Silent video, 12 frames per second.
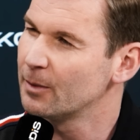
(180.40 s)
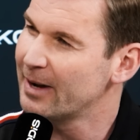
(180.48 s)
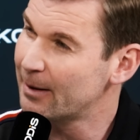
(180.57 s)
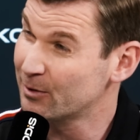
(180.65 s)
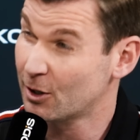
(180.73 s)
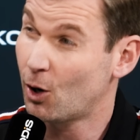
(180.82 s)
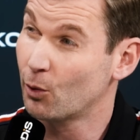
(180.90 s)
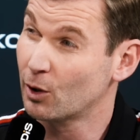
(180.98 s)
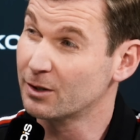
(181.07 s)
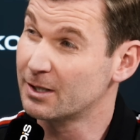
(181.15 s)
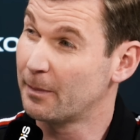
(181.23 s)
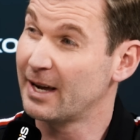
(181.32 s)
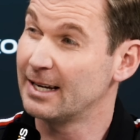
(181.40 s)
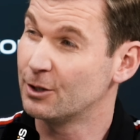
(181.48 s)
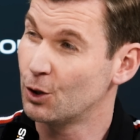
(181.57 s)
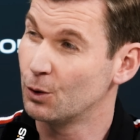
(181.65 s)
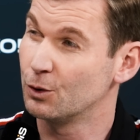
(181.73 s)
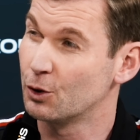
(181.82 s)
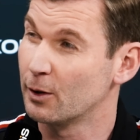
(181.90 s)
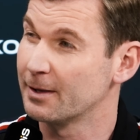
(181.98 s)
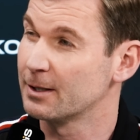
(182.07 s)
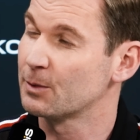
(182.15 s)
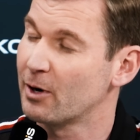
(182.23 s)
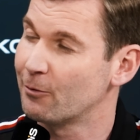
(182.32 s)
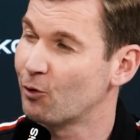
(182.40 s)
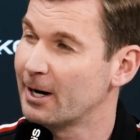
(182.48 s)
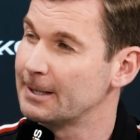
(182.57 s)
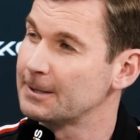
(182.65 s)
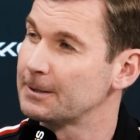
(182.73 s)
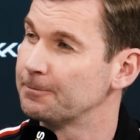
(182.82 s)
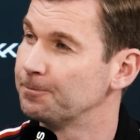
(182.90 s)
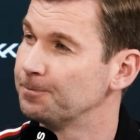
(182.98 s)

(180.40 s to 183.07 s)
to be able to hold on to P two during the sprint race?